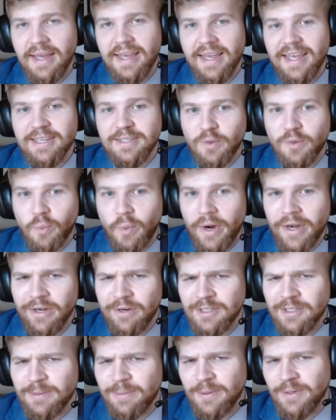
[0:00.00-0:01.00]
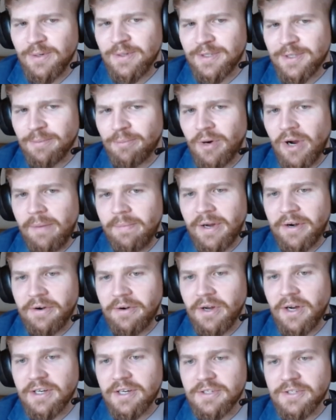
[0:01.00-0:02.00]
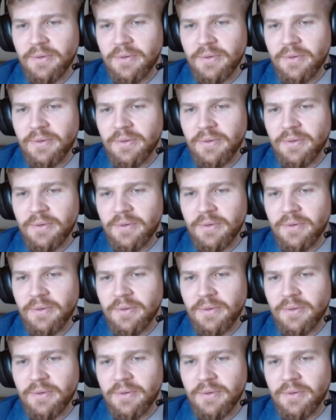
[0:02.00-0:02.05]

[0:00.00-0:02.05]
Is the one year experience the primary NOC?